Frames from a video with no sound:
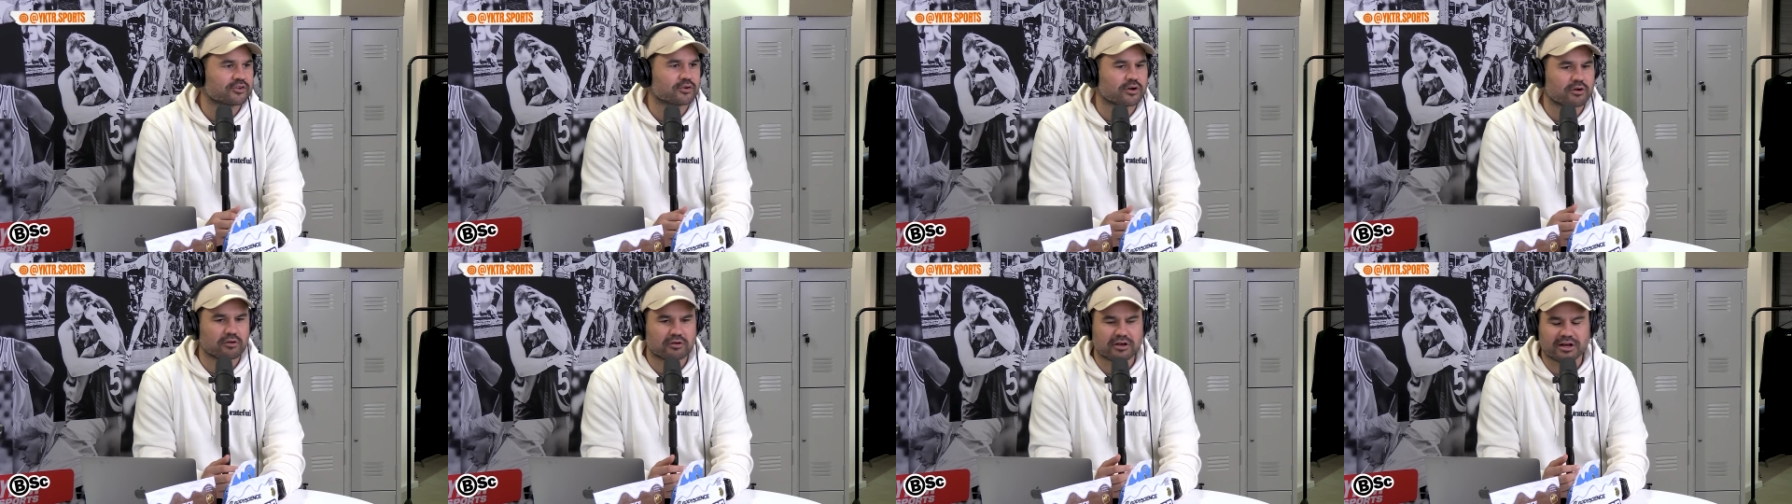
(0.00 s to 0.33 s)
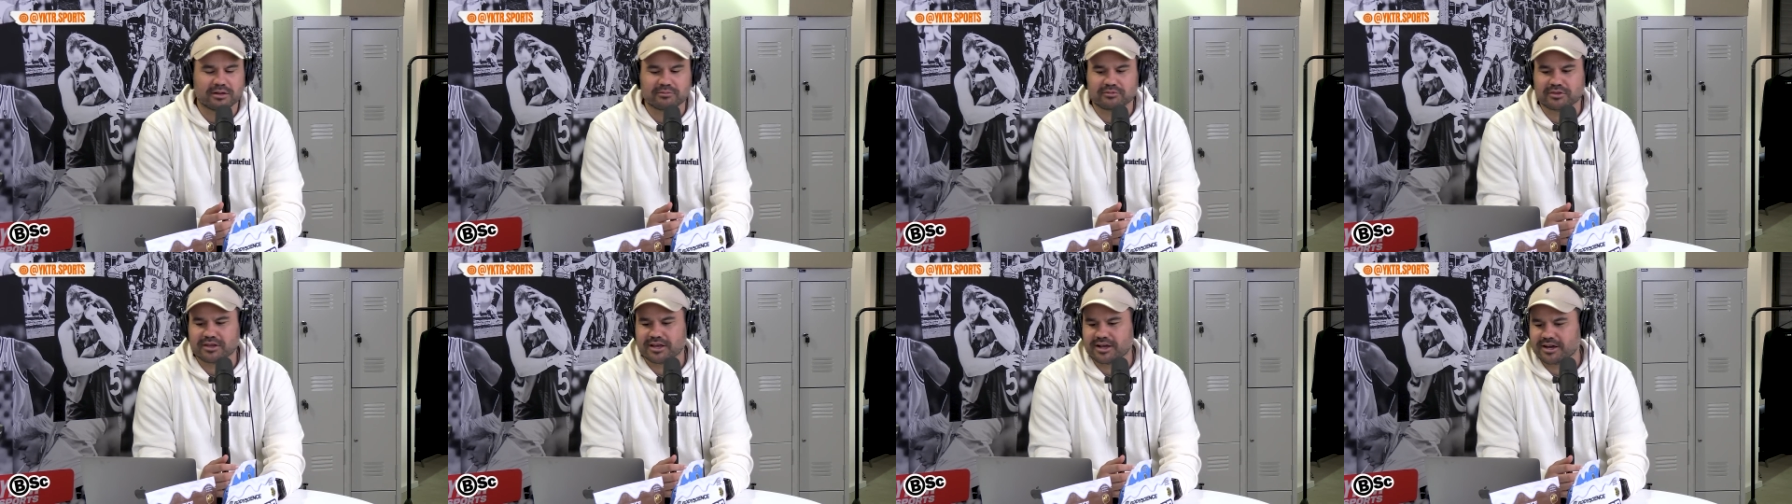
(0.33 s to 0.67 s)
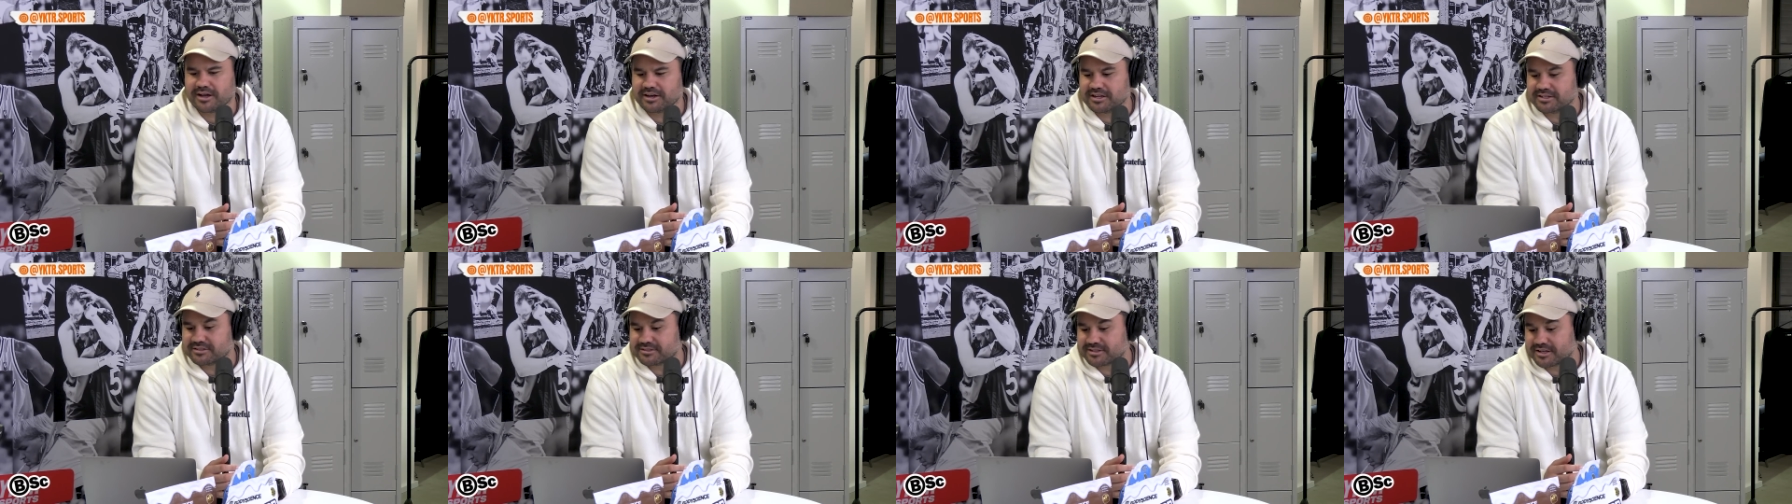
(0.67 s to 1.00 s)
Trell comes
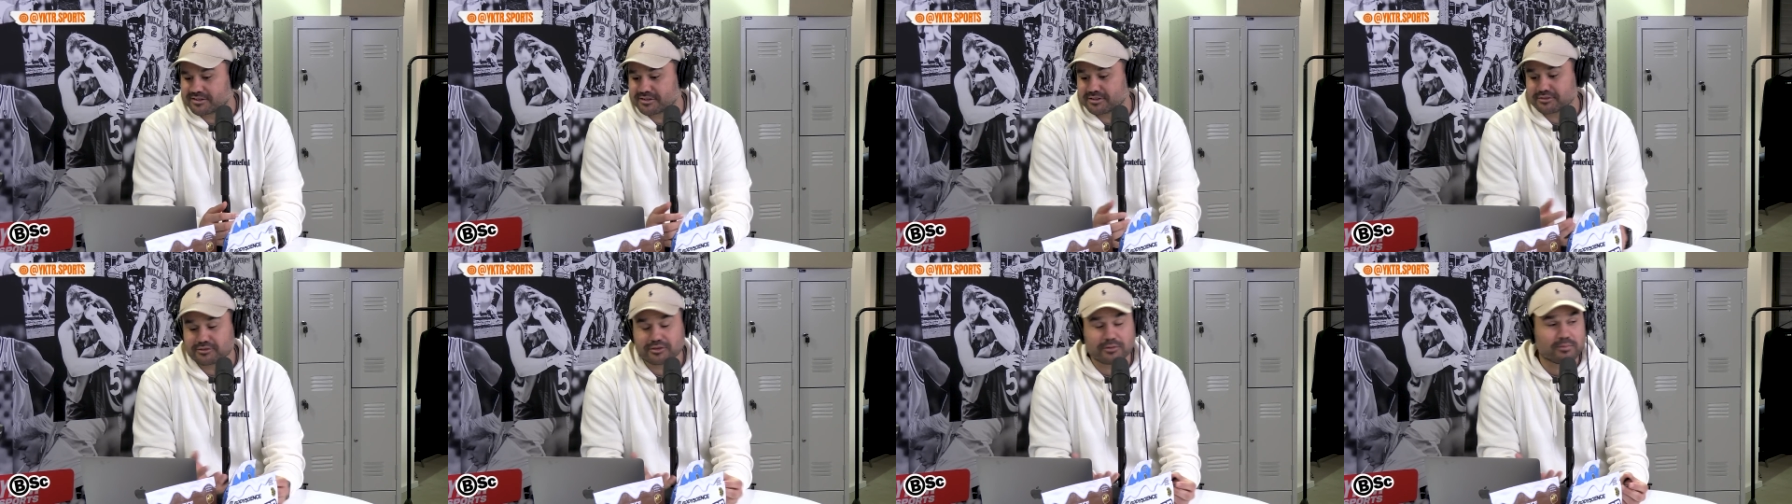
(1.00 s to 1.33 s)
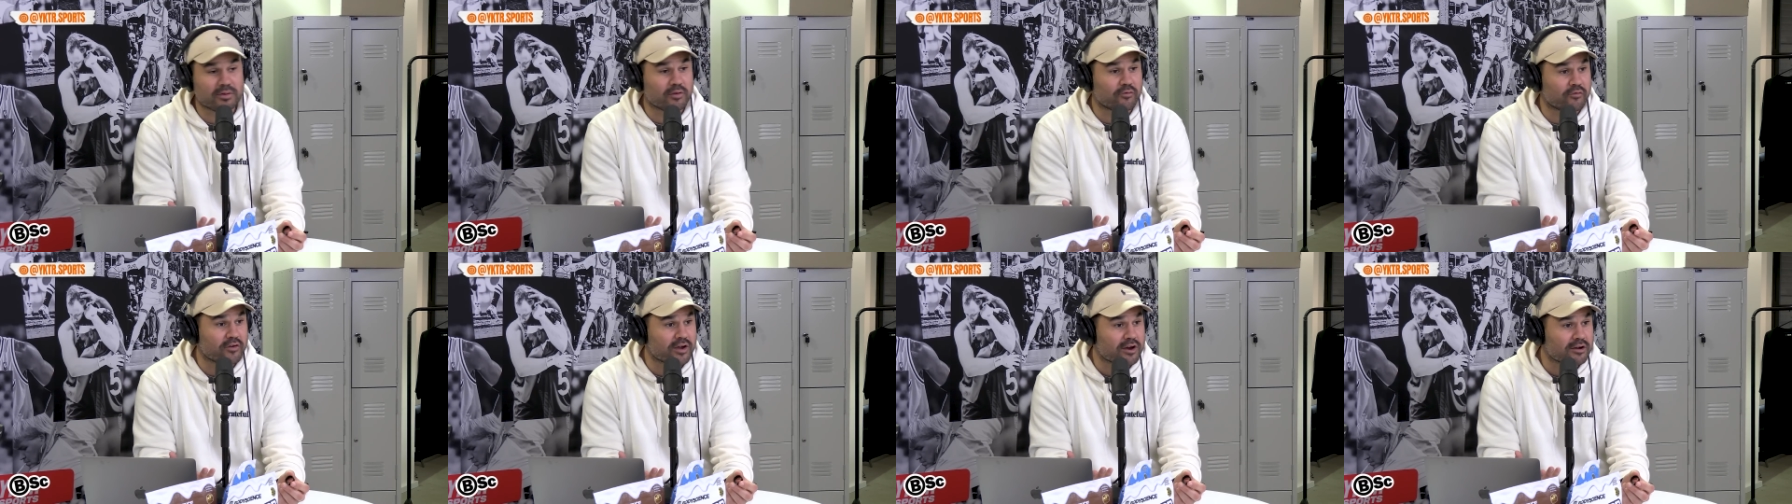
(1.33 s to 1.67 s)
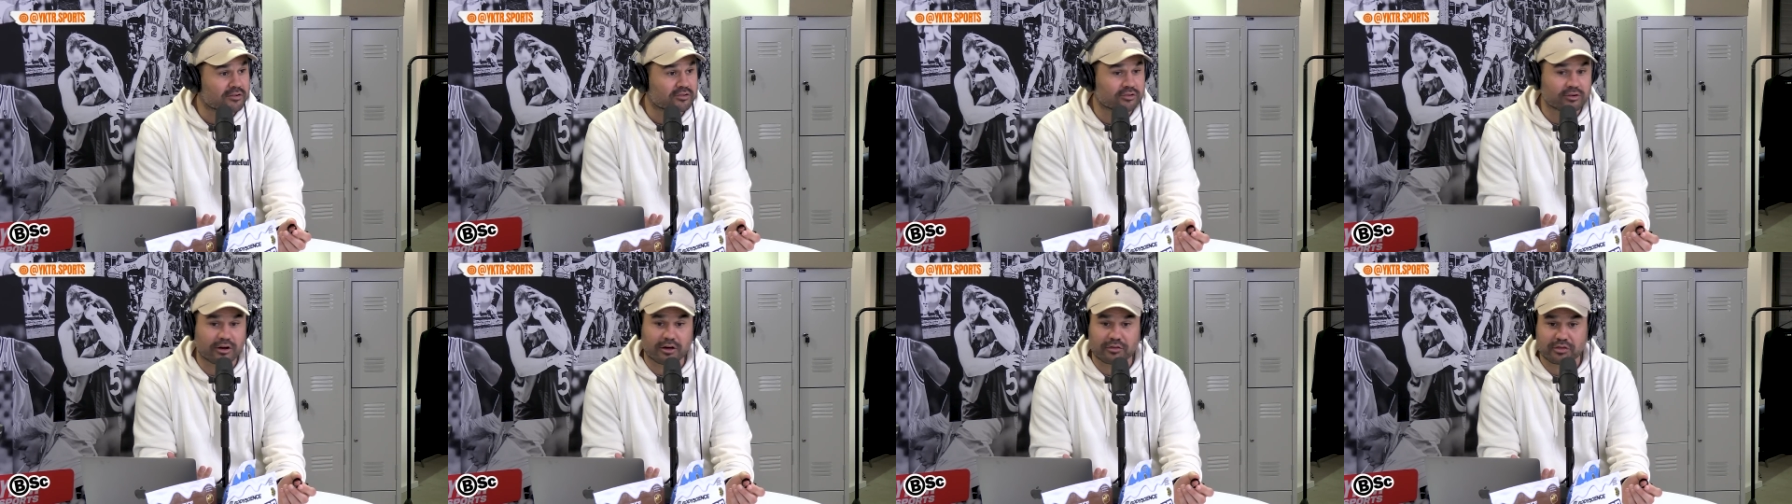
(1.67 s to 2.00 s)
out, he says it. To be fair,
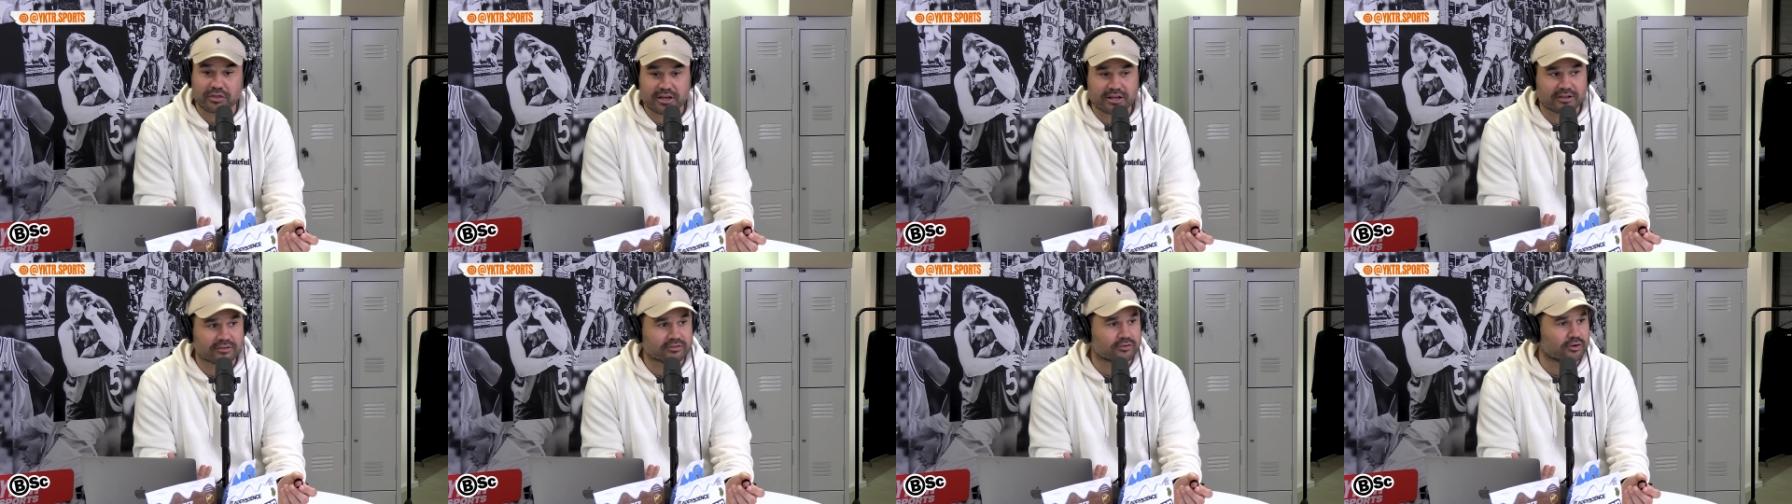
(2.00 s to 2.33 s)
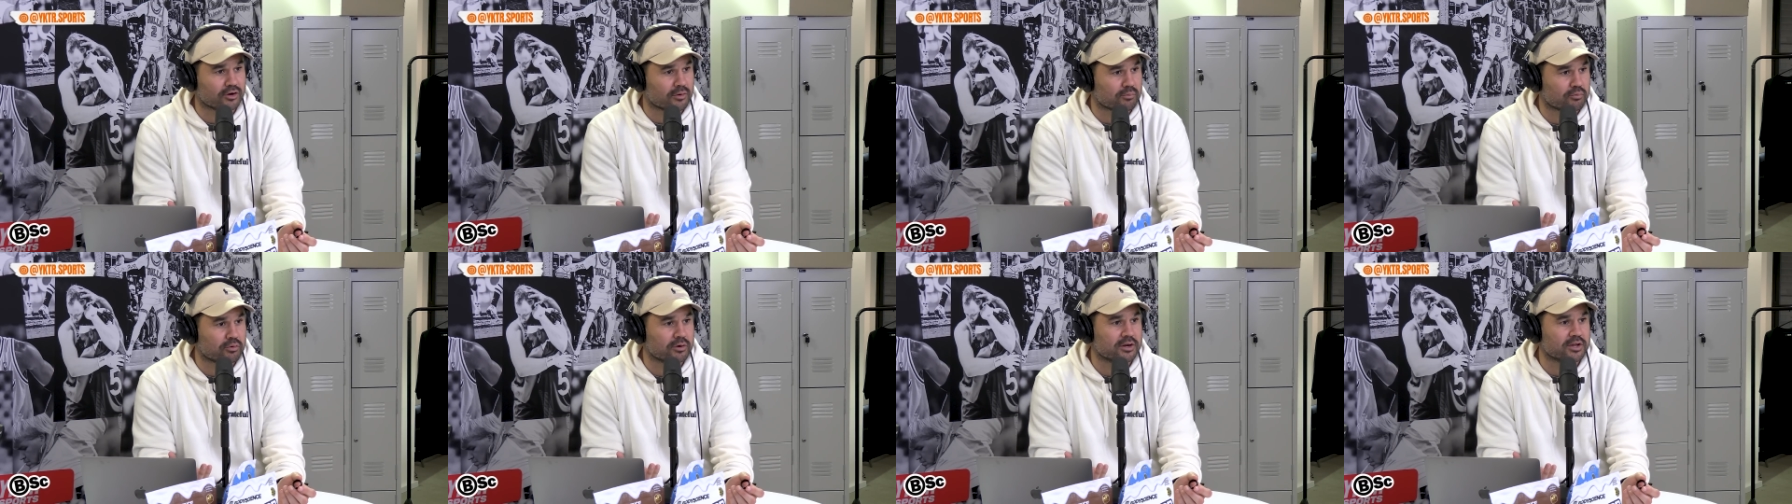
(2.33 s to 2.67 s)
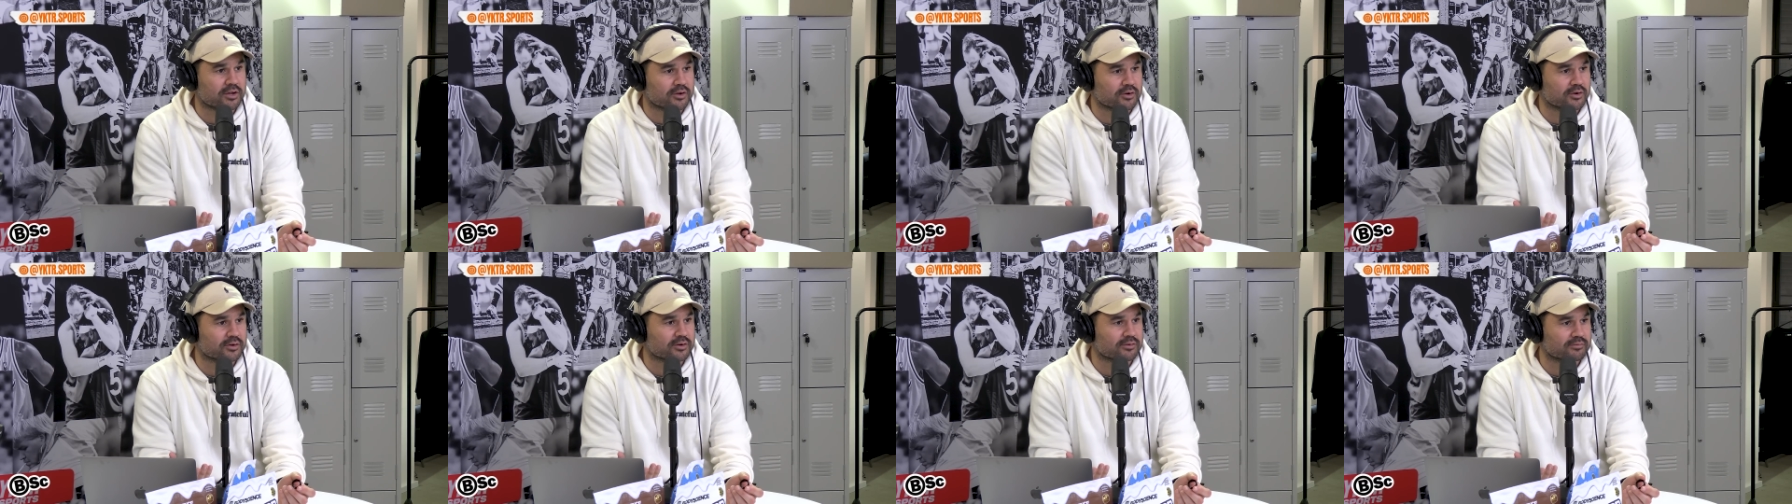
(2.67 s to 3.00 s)
I think it's got a pretty
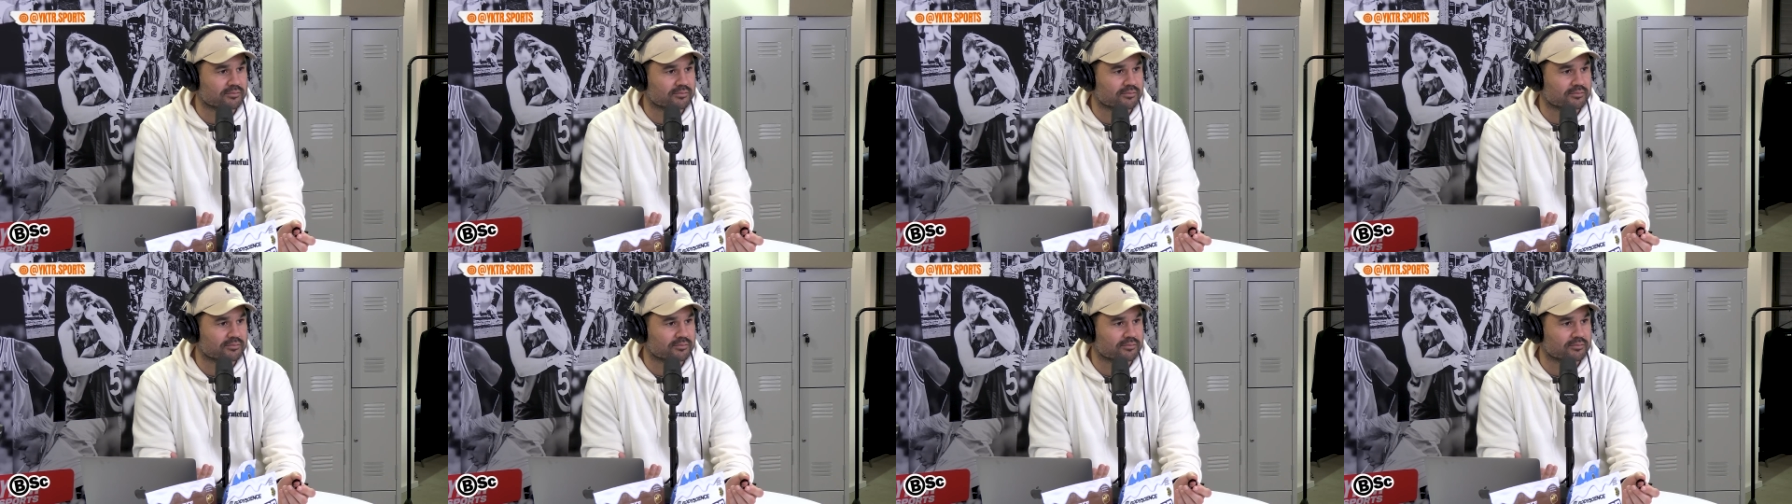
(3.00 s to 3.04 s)
good...